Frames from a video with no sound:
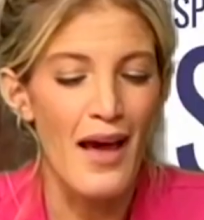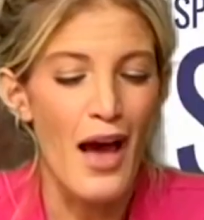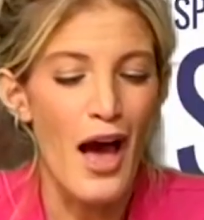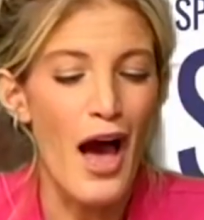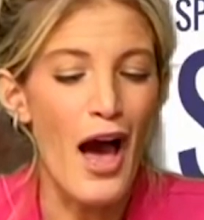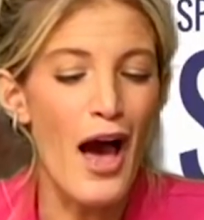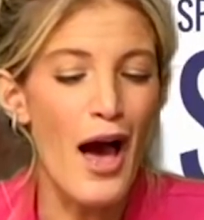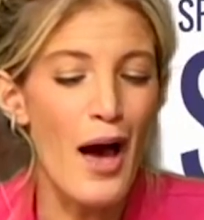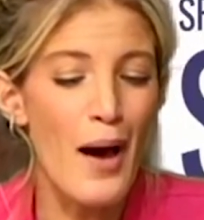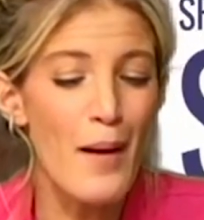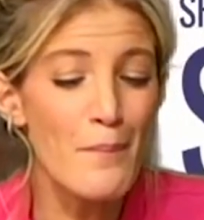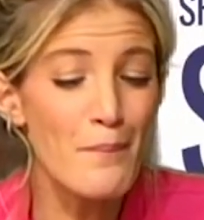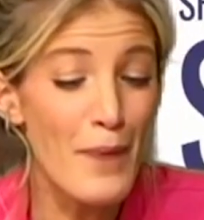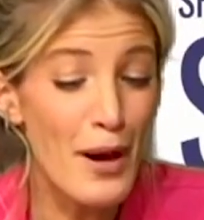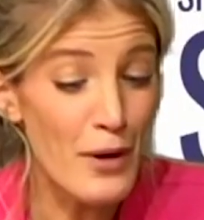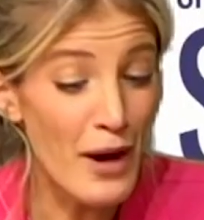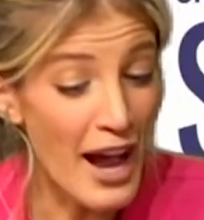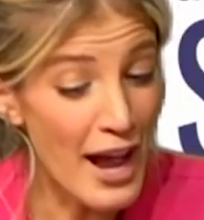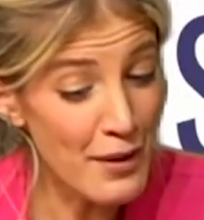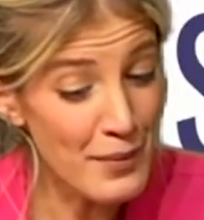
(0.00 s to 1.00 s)

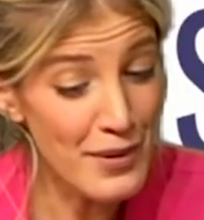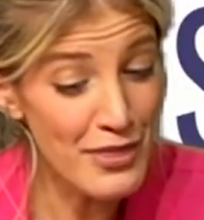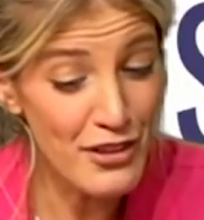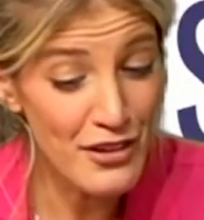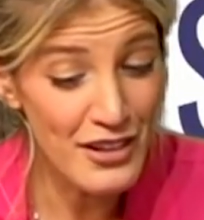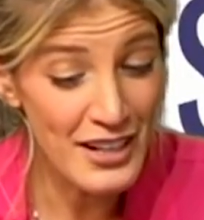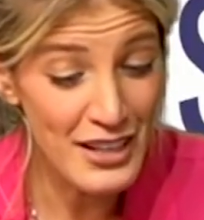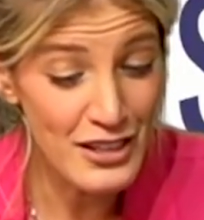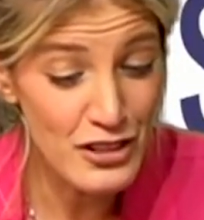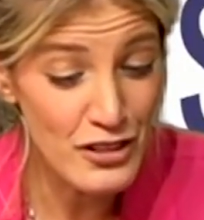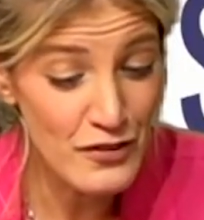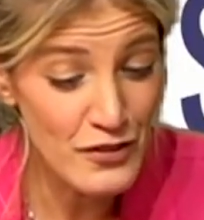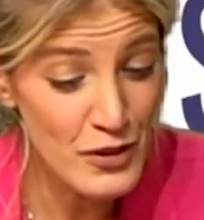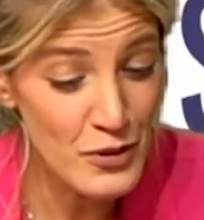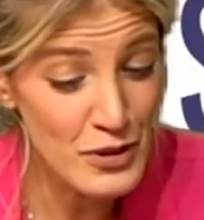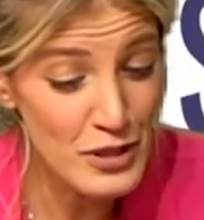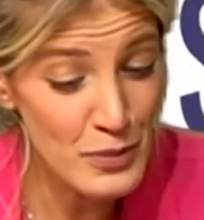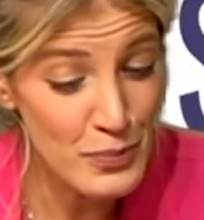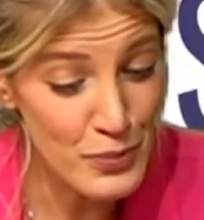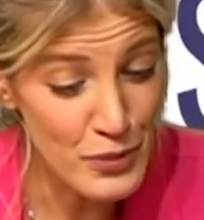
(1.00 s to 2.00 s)
My I-130 interview
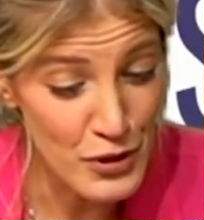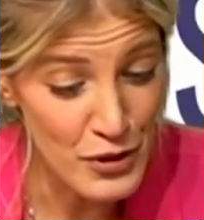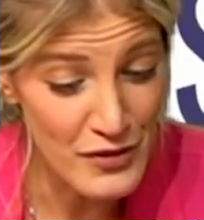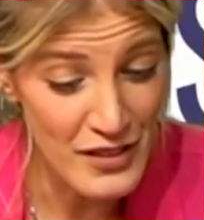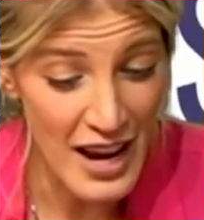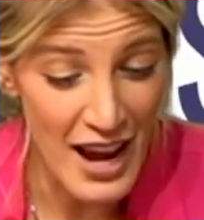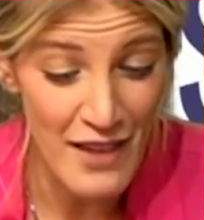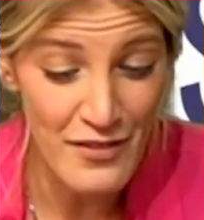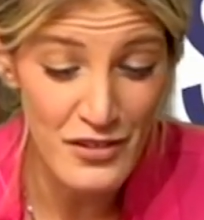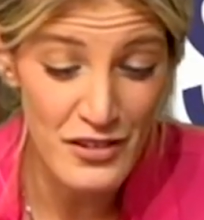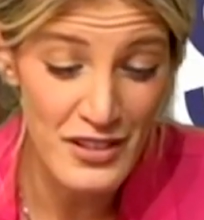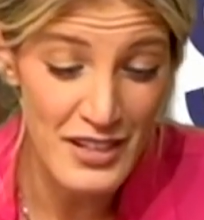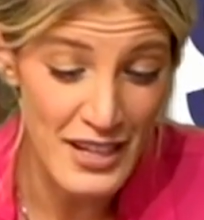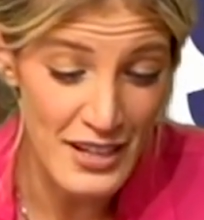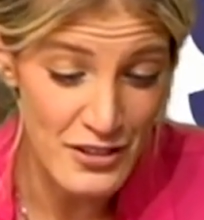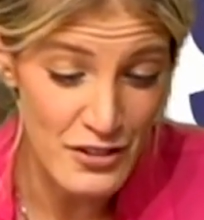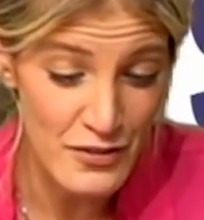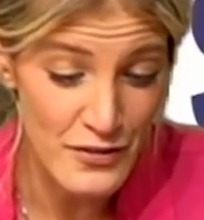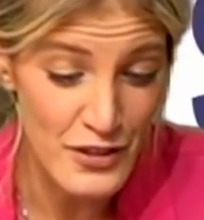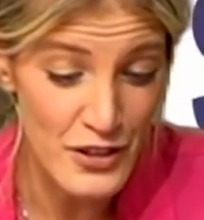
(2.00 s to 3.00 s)
was approved after the
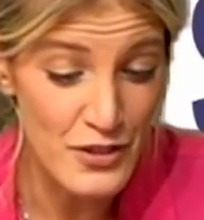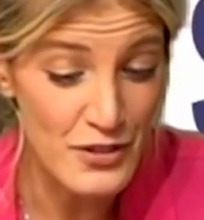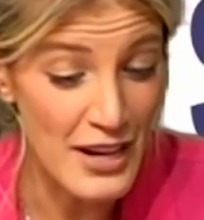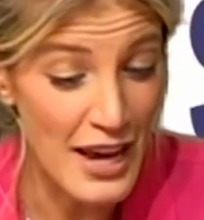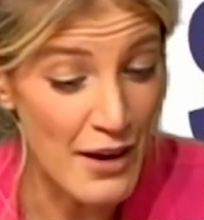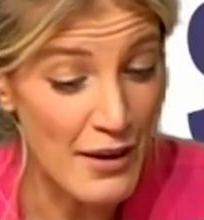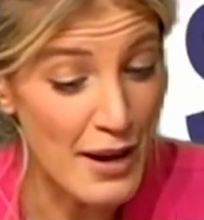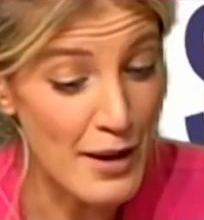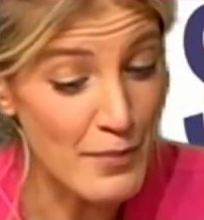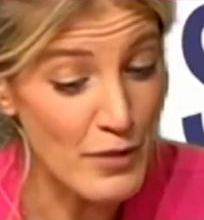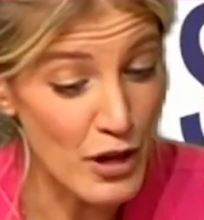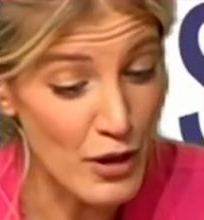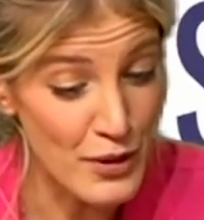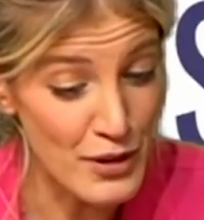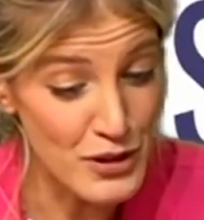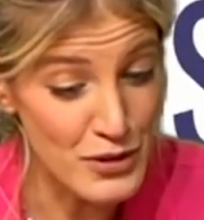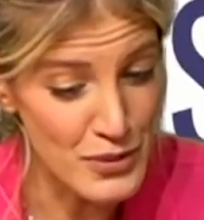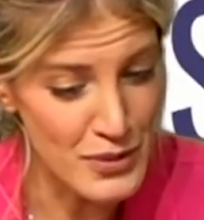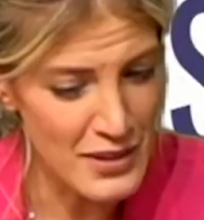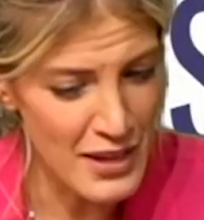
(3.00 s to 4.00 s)
interview. Now I am going
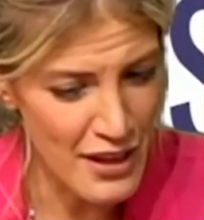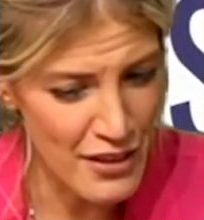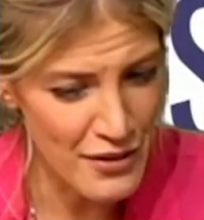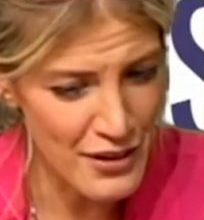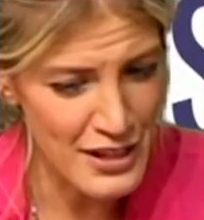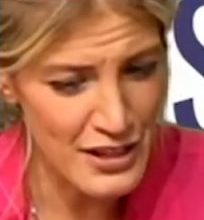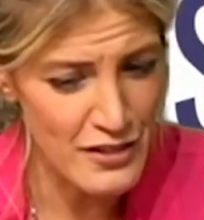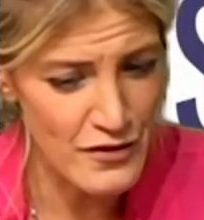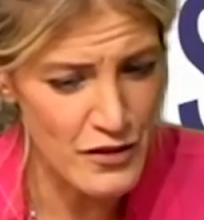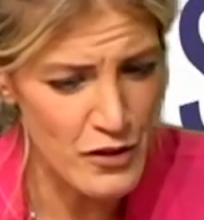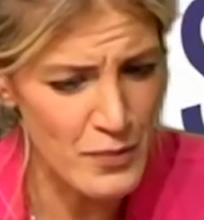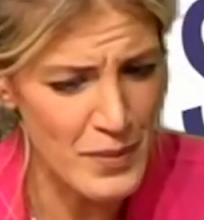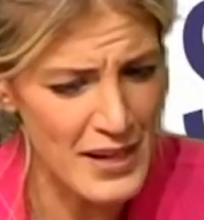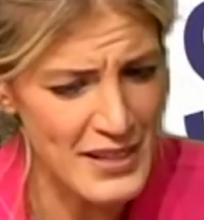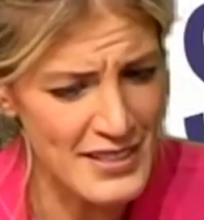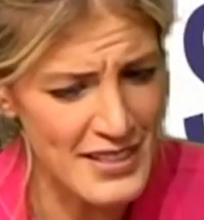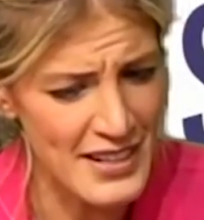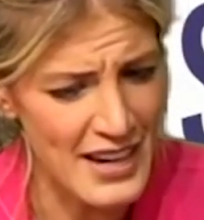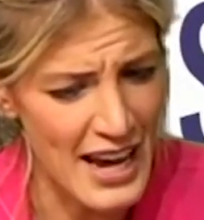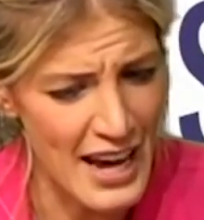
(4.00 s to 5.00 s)
to another interview
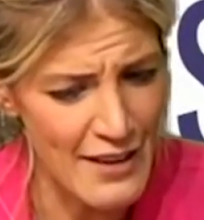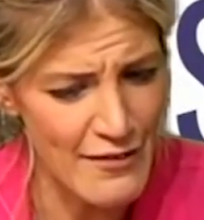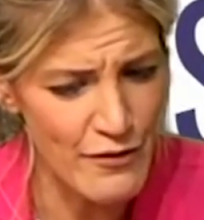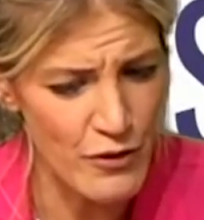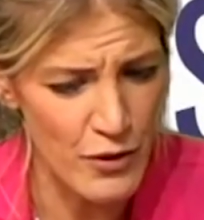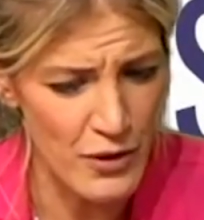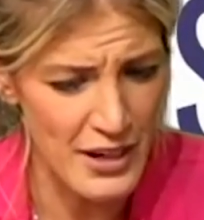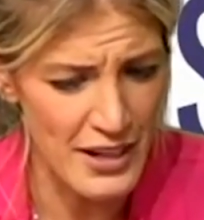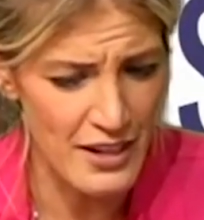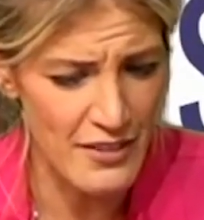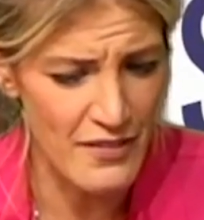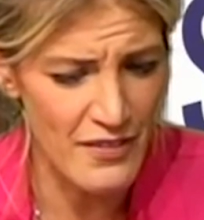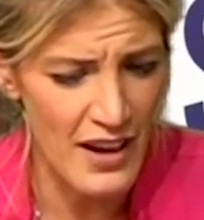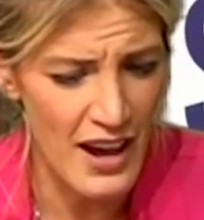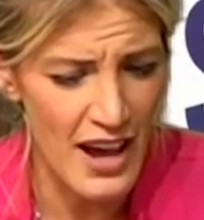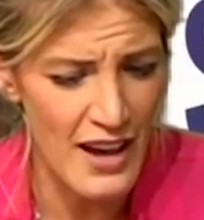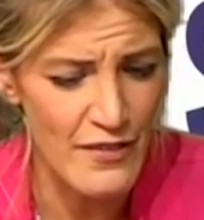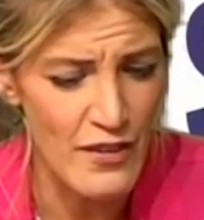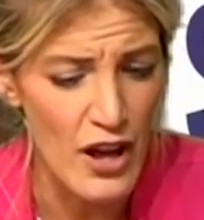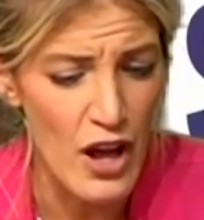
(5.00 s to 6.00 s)
based on
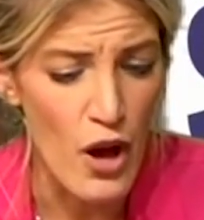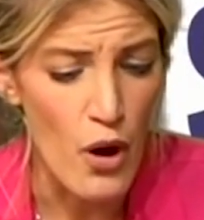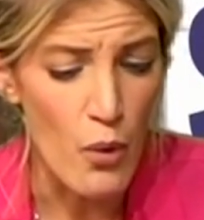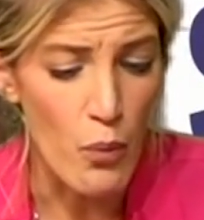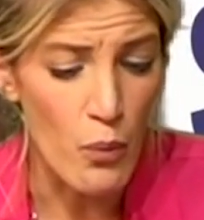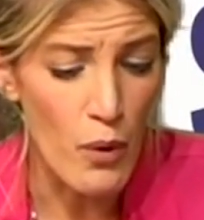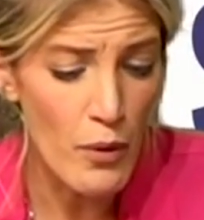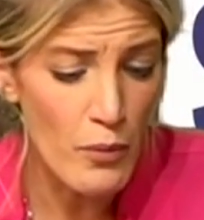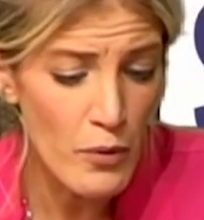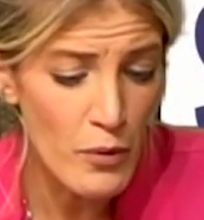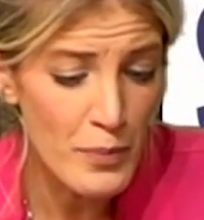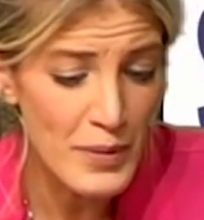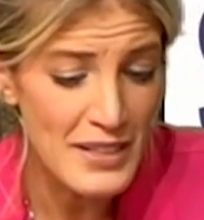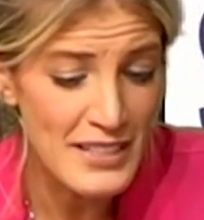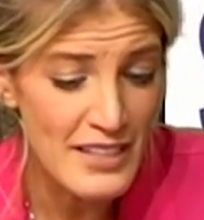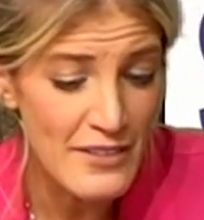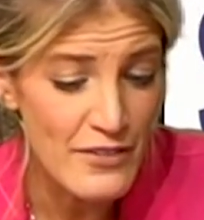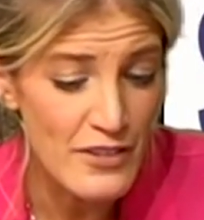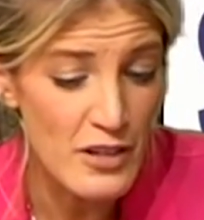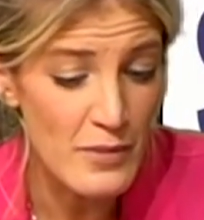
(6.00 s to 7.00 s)
I-485. What will be
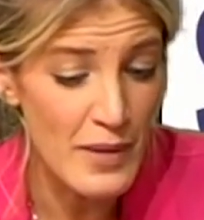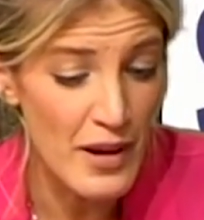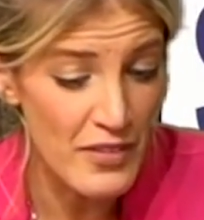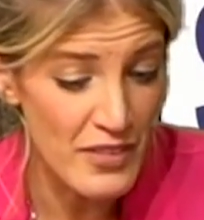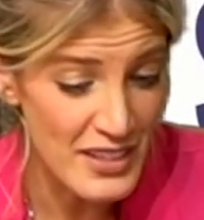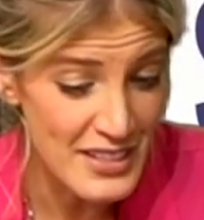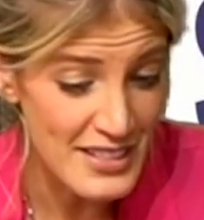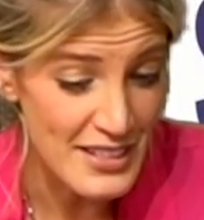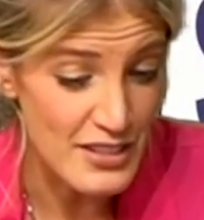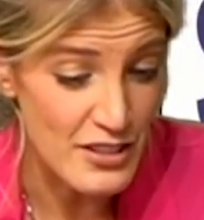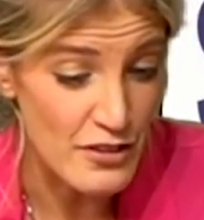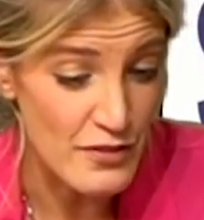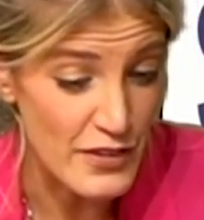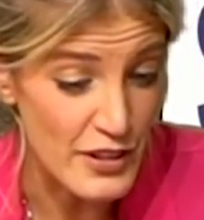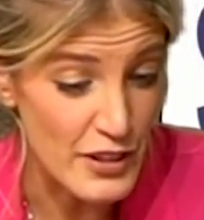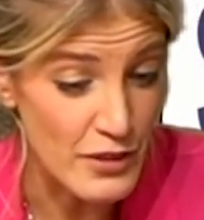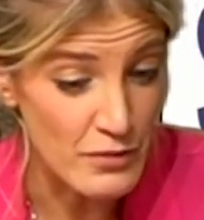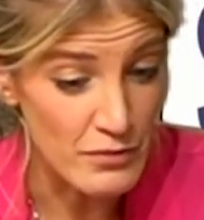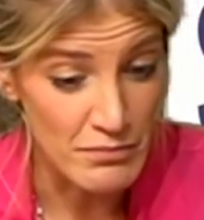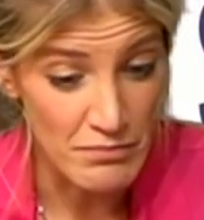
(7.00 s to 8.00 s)
different about this
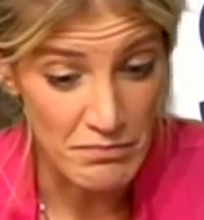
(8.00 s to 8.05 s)
interview?